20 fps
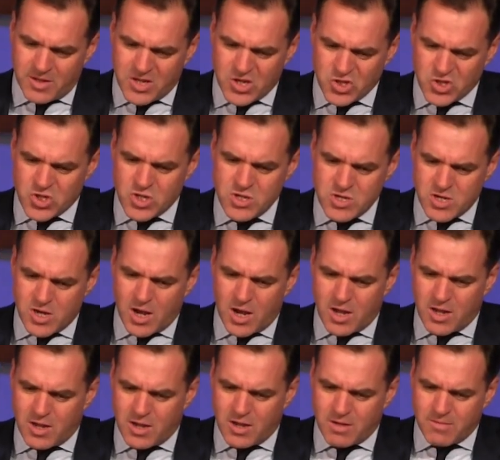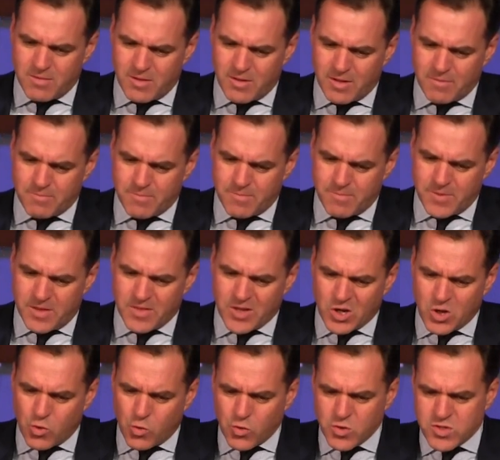Kissinger, in
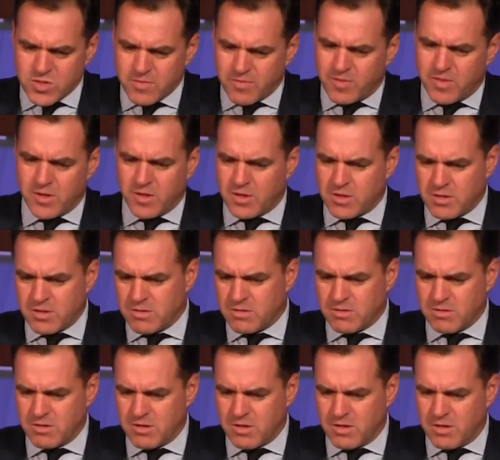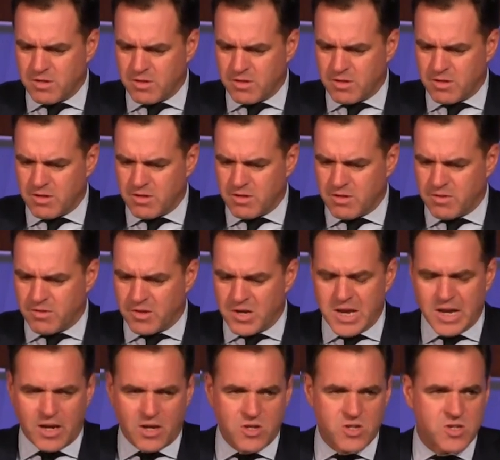the course of the, the
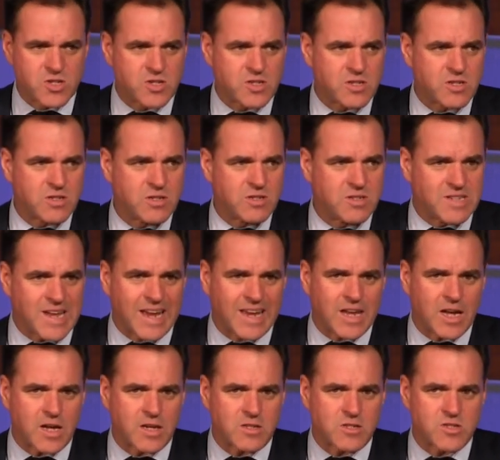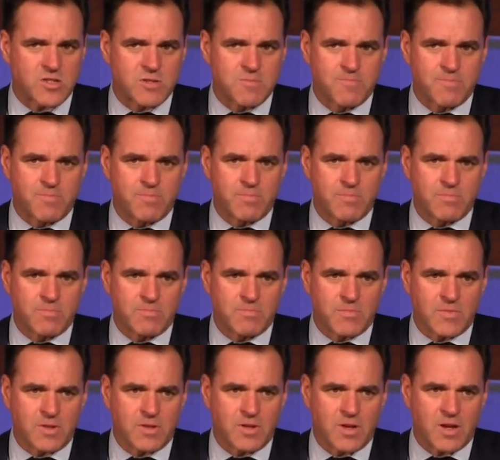next decades,
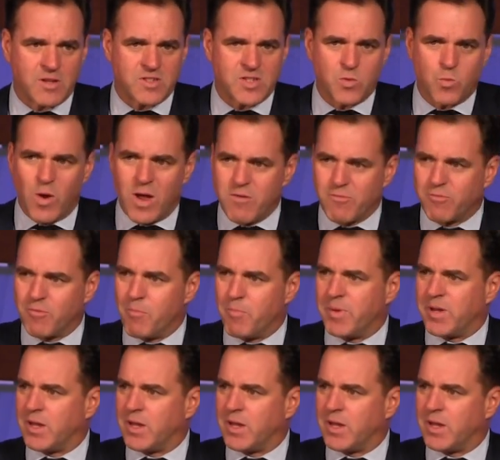as he went from